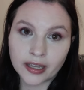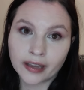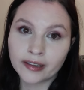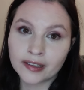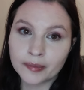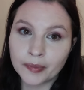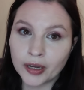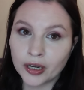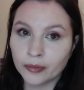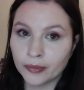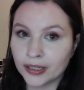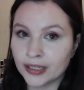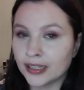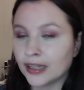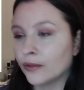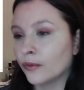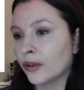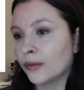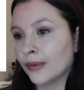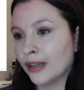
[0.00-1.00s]

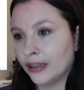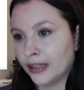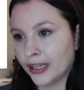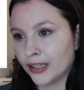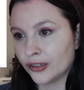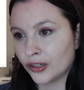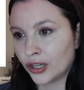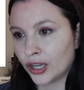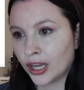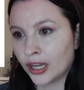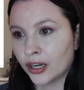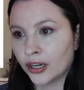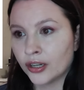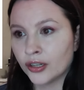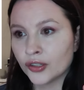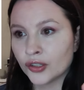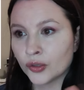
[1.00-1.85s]
experimenting with my laser cutter,